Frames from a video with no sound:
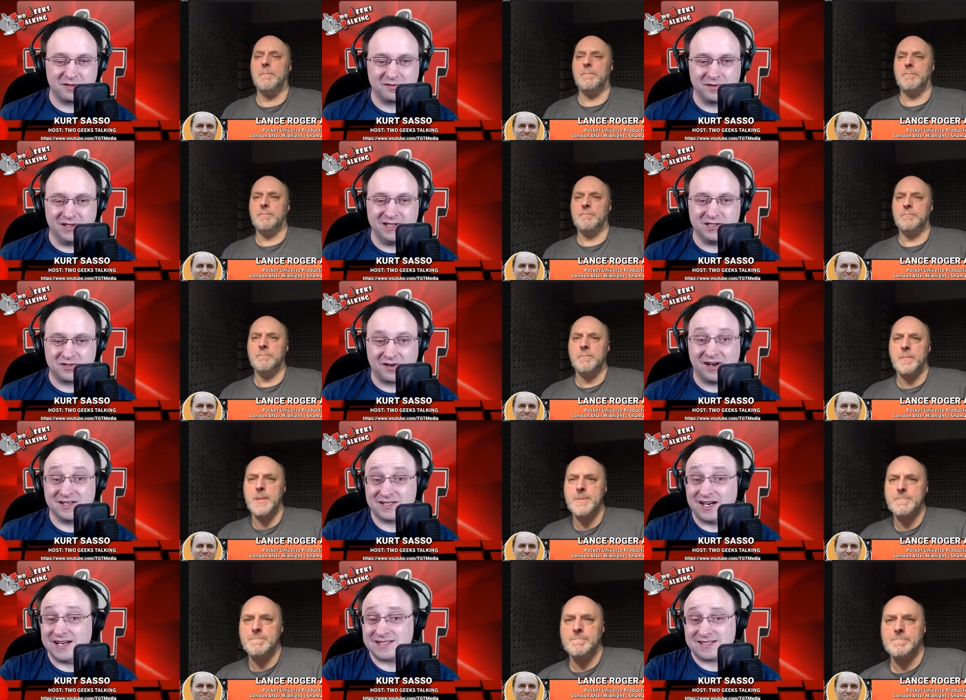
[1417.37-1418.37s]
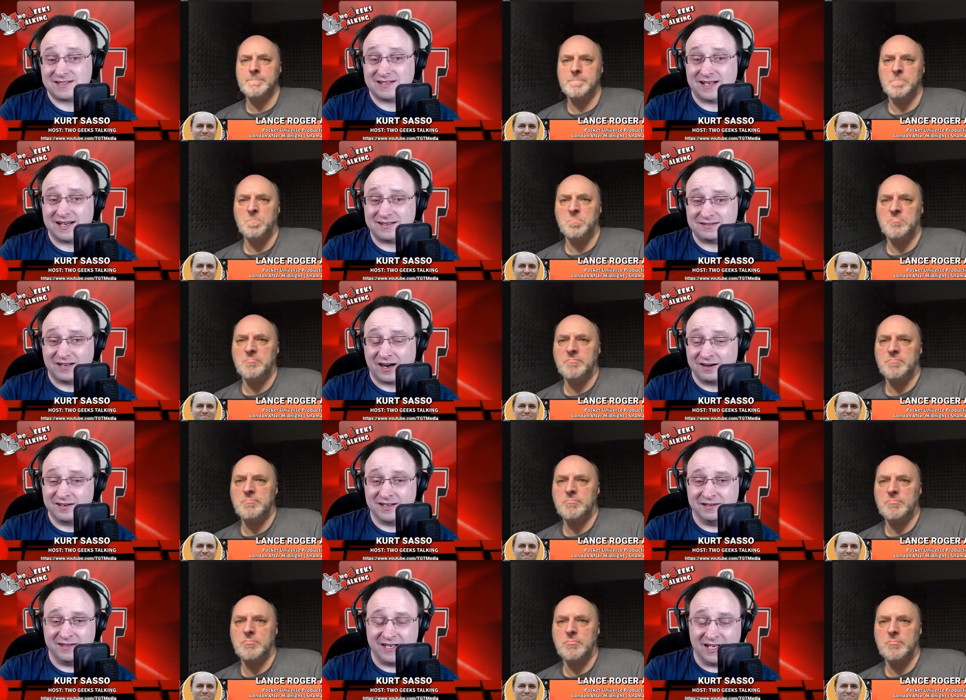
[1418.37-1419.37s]
Speaker 1: really draws us that aren't
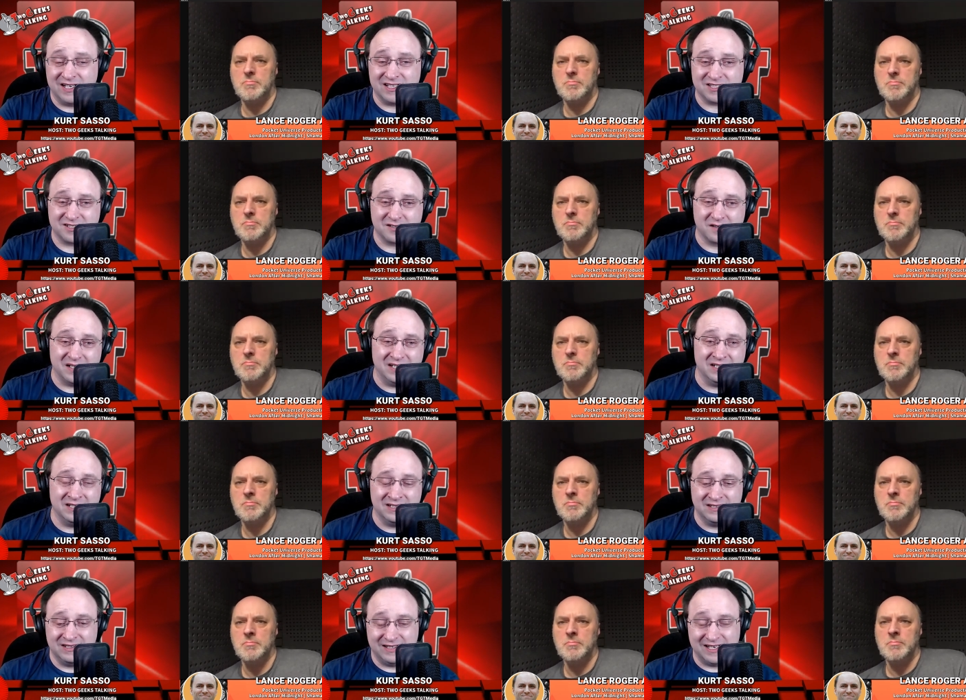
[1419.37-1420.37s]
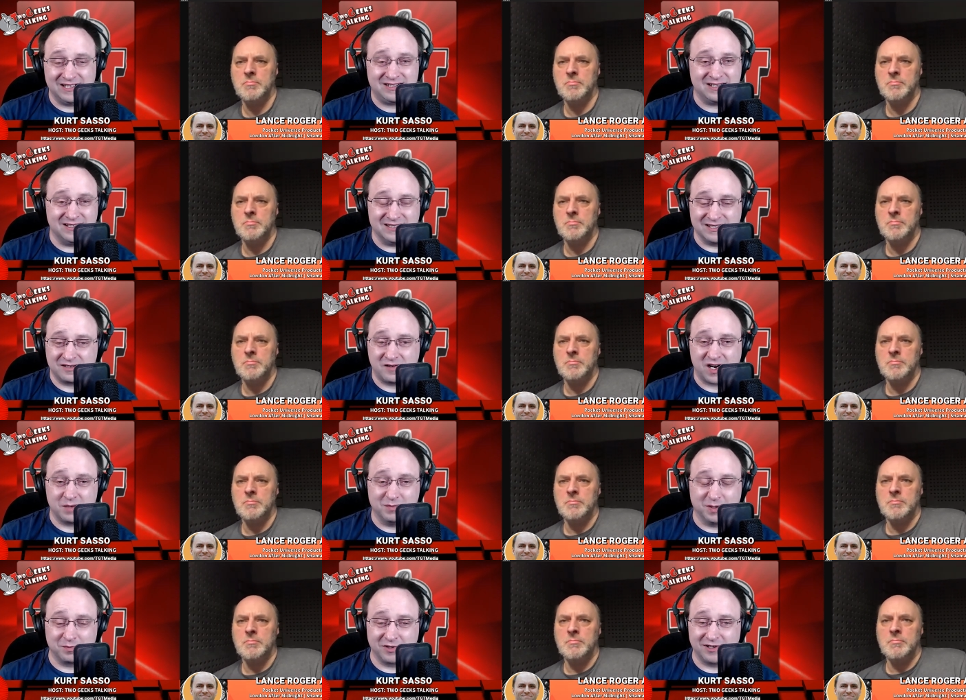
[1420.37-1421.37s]
in the industry into these
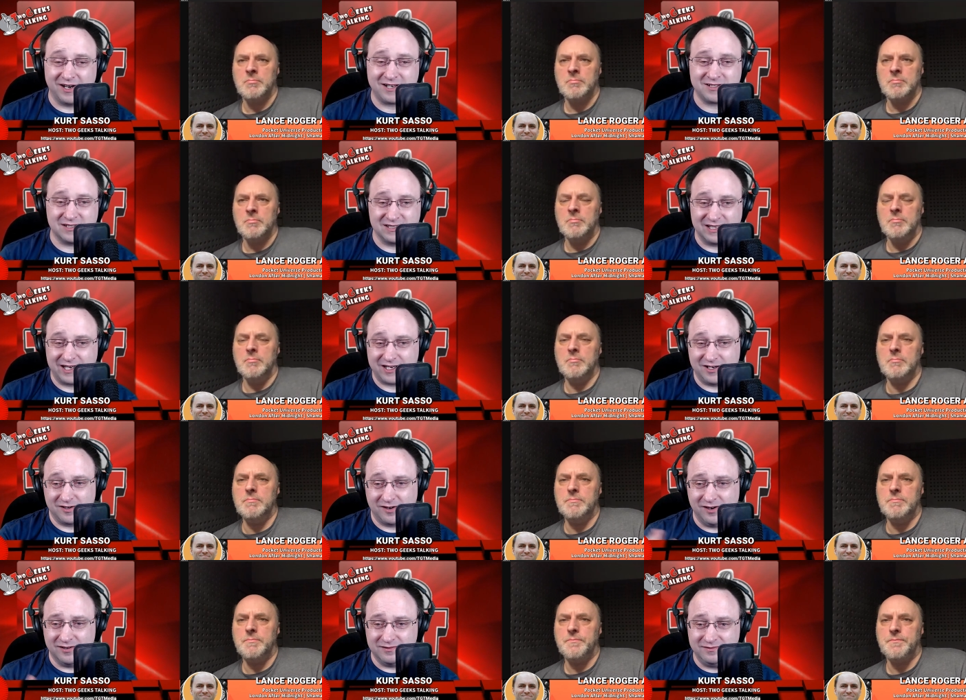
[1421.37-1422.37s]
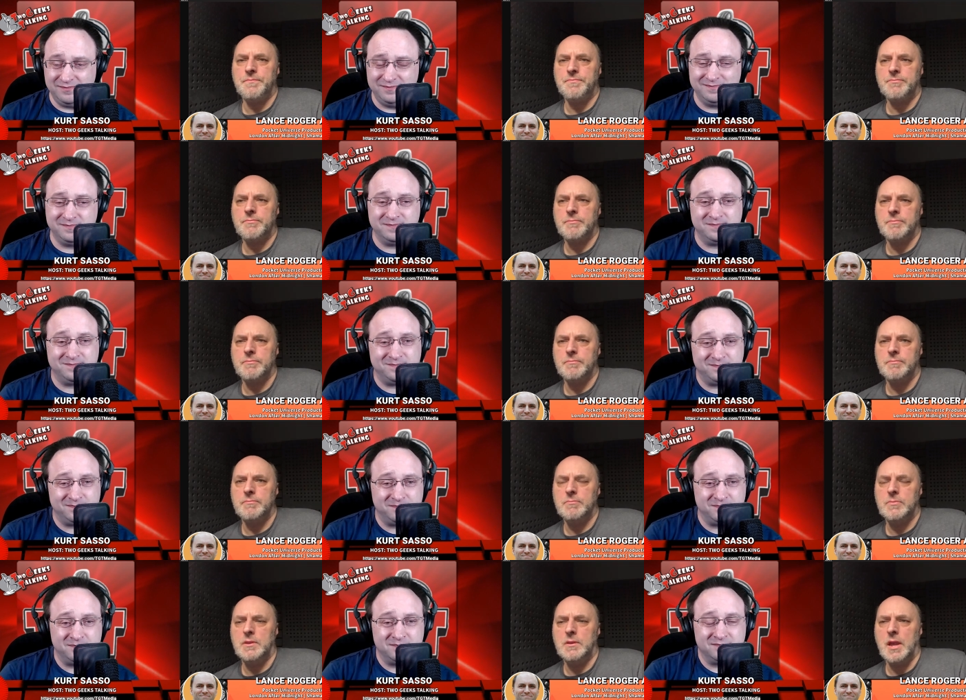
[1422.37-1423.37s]
incredible productions like your own
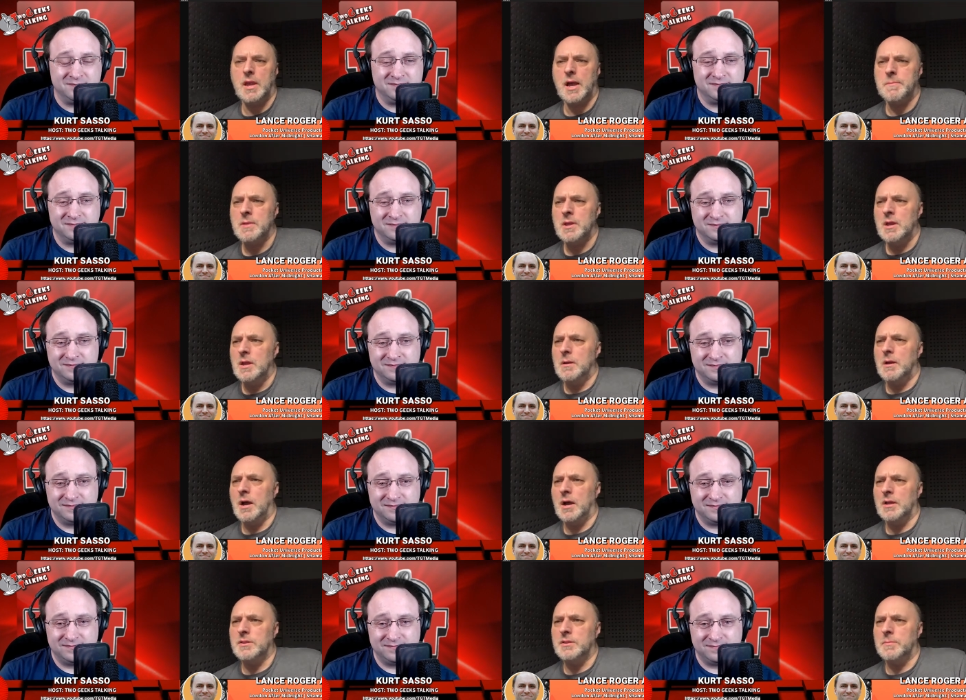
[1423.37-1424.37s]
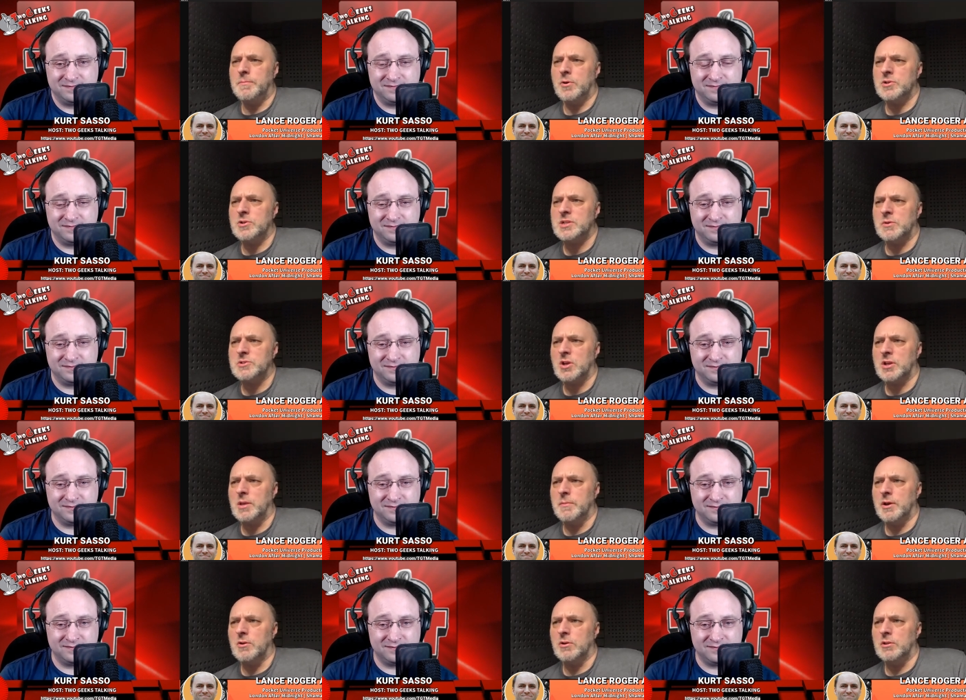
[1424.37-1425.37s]
Speaker 2: yeah uh, the person I was talking
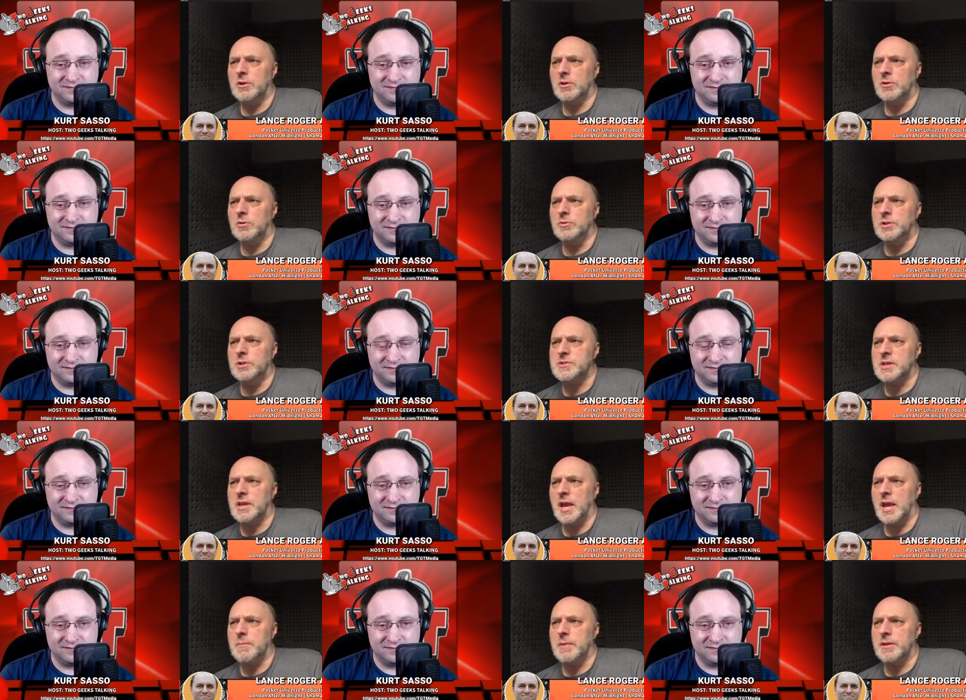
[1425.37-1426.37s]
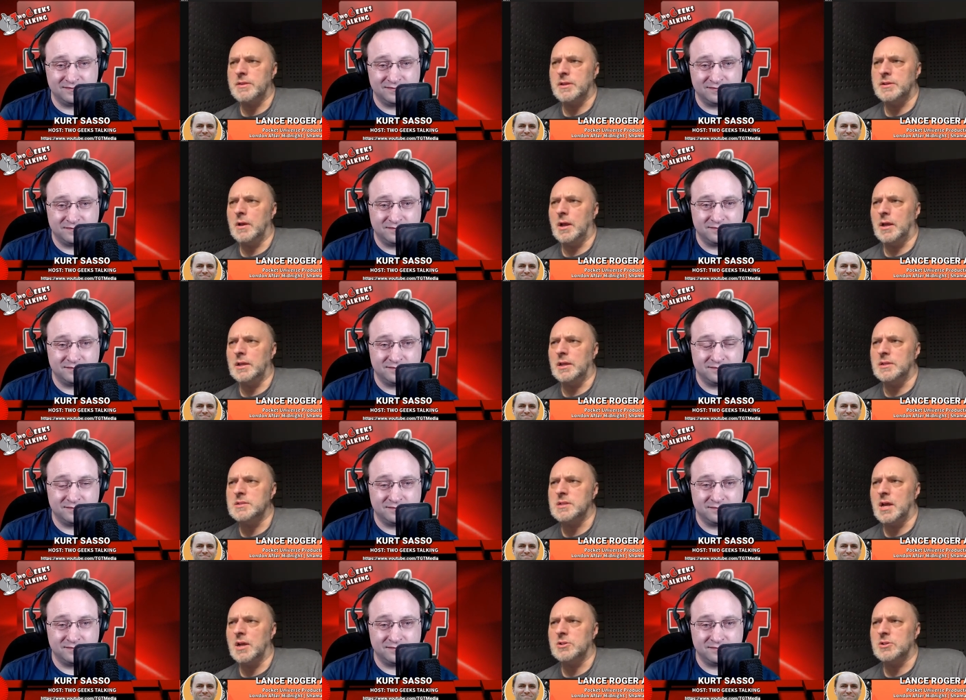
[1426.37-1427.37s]
about earlier who does the gang method, he's
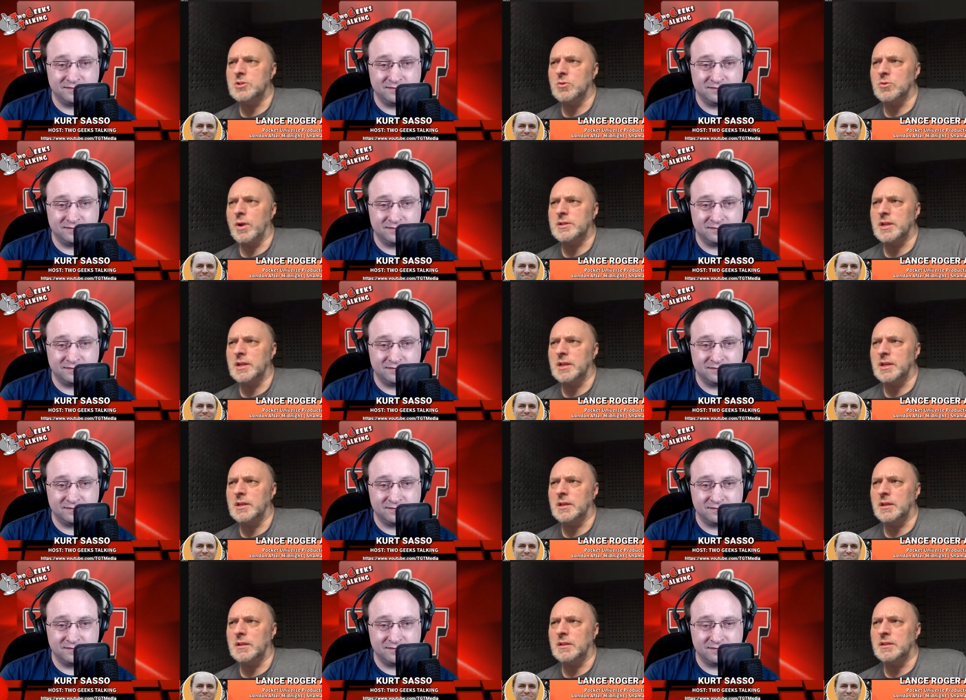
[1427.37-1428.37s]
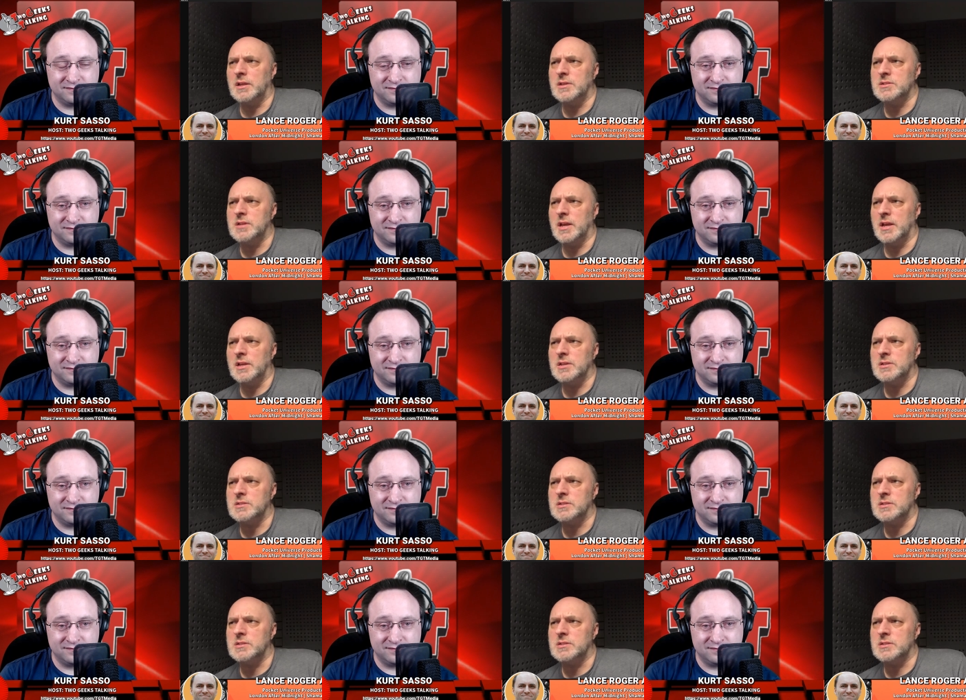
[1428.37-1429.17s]
not directing these days